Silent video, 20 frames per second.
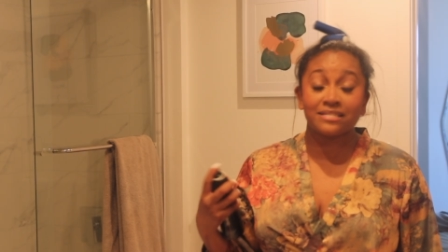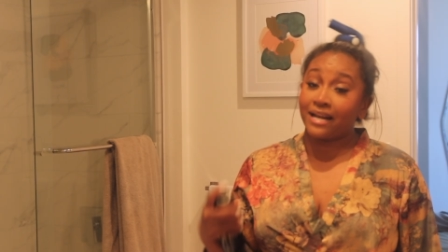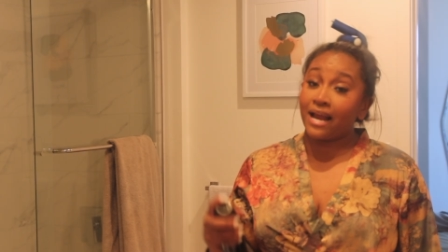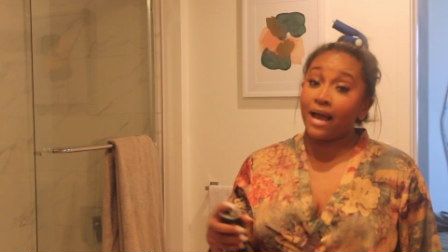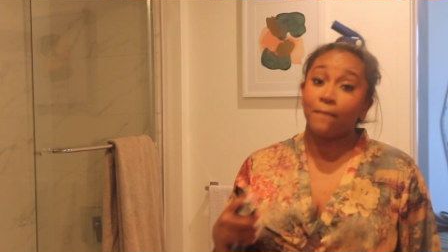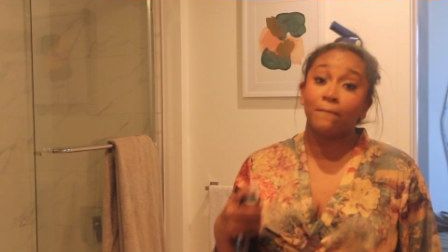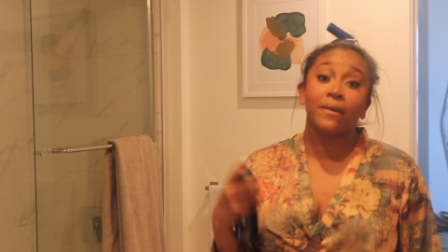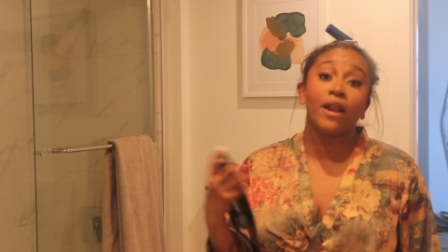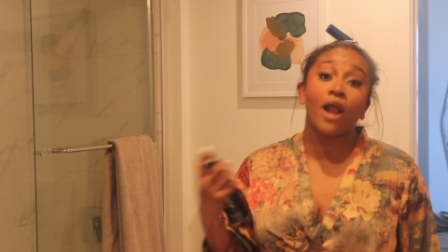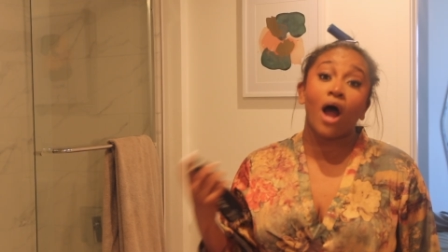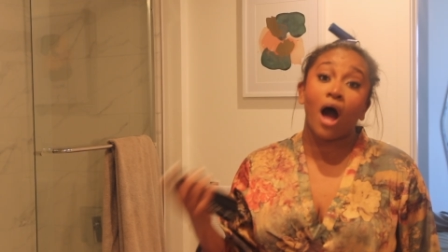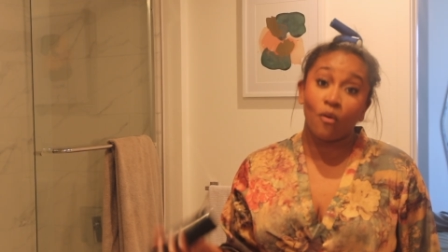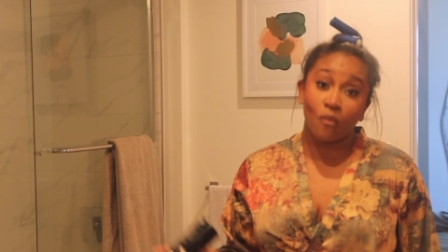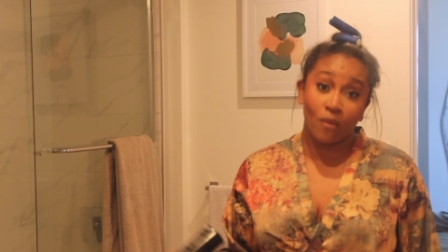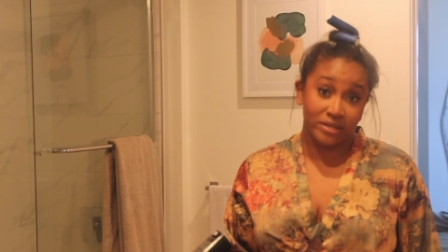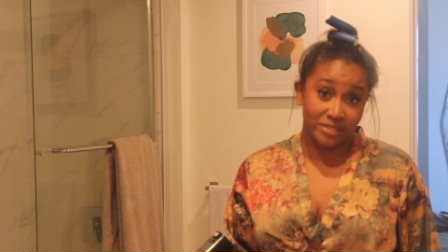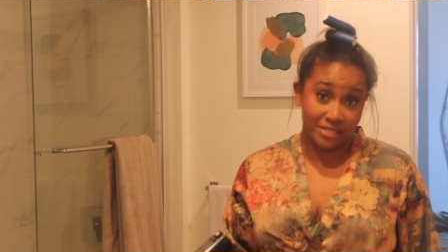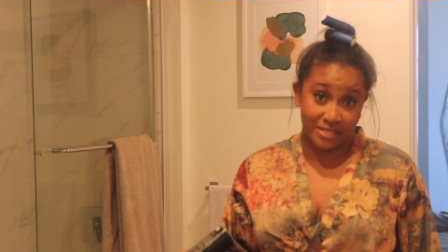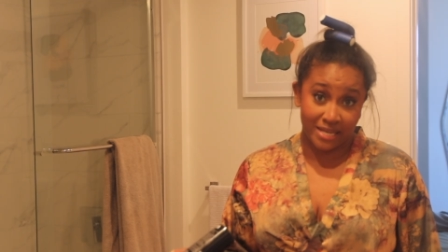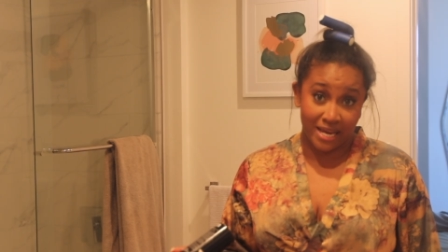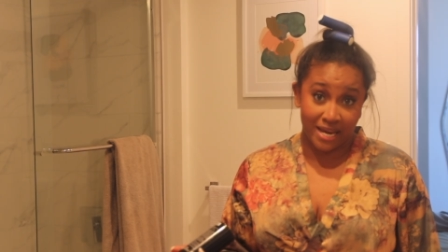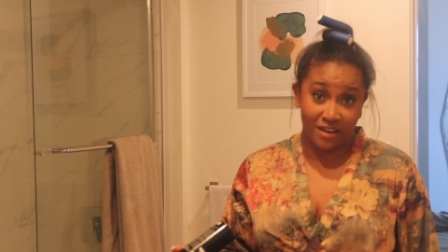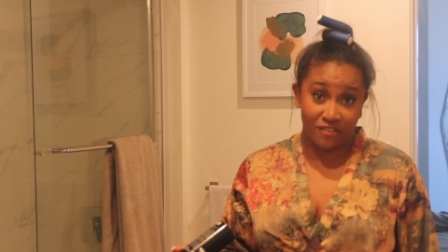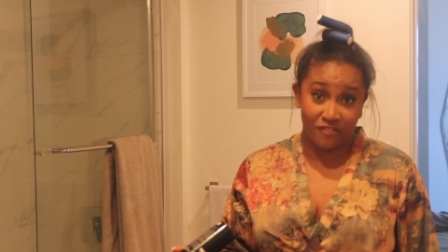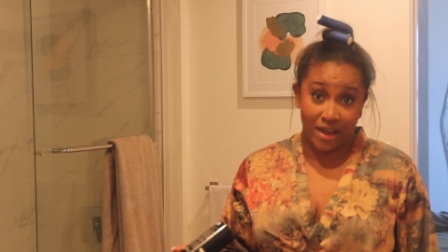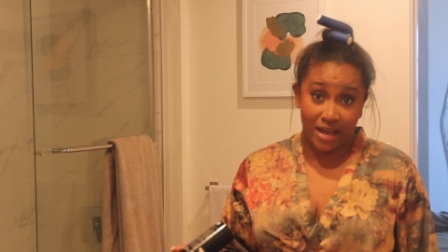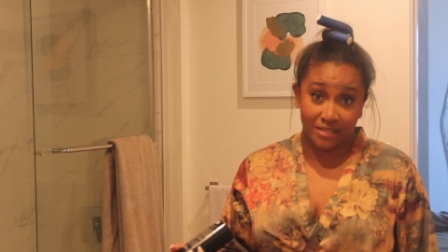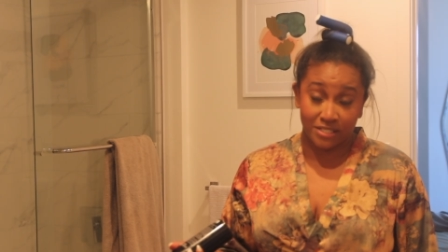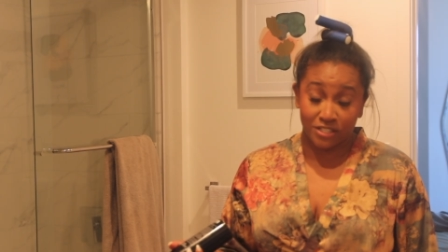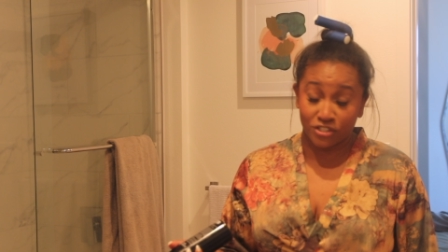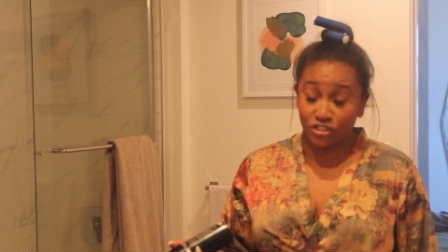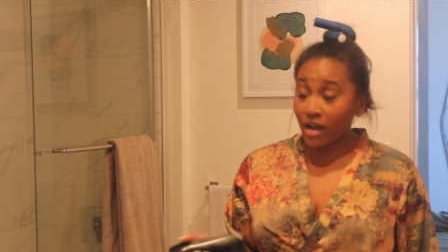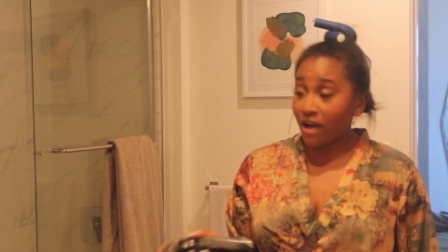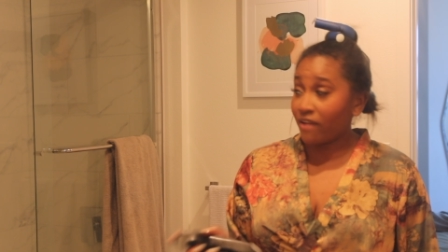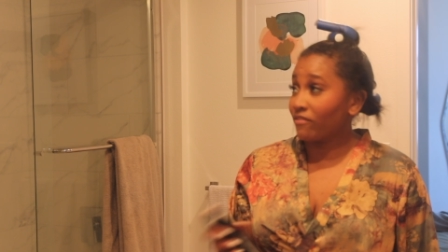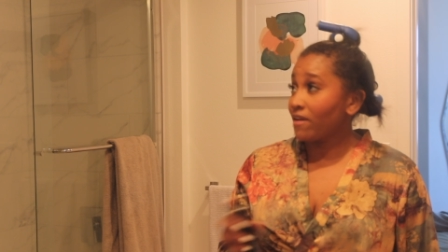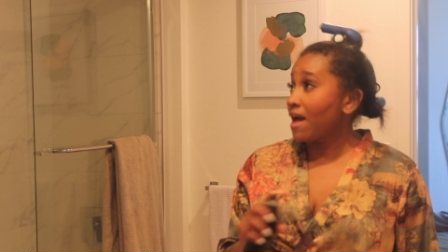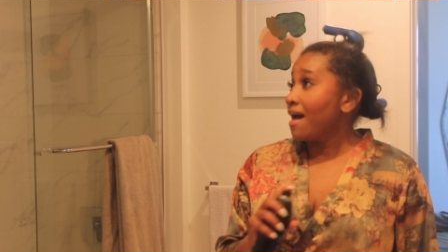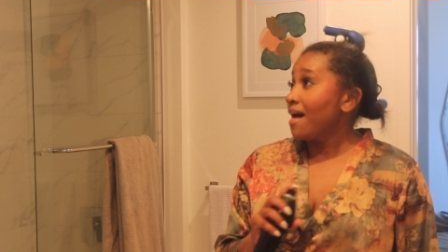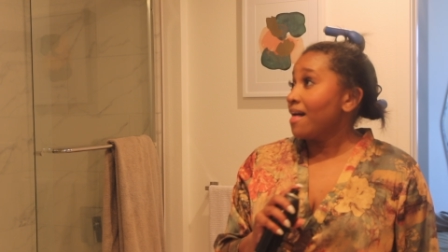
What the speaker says: and I'm not one to take advantage of.